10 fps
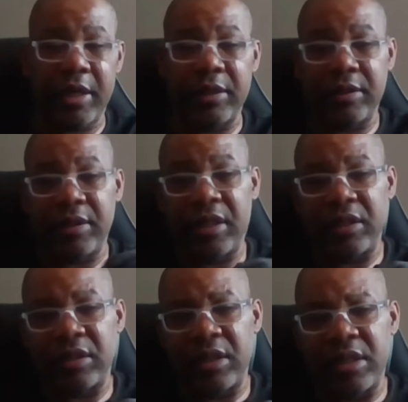down to six.
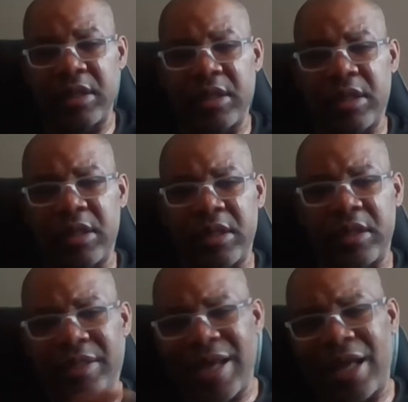
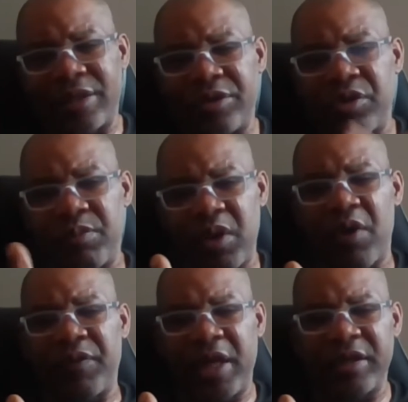The doctor took me
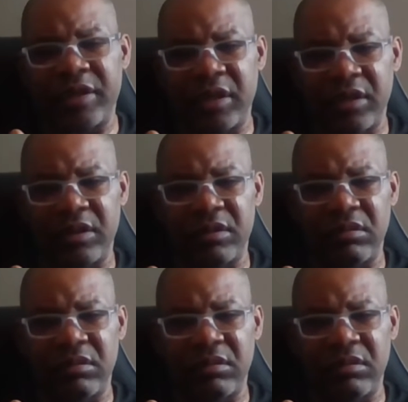off insulin.